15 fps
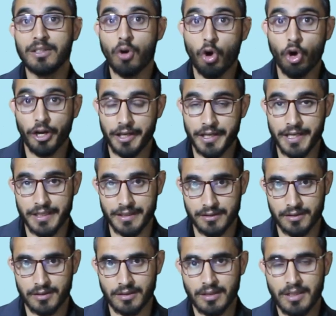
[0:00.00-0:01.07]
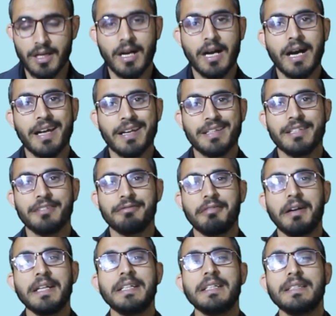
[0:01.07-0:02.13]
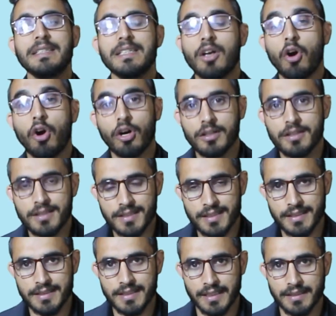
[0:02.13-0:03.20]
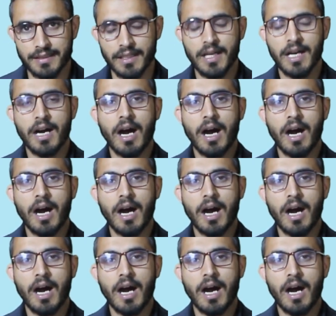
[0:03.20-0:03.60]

the Orient or define the Occident?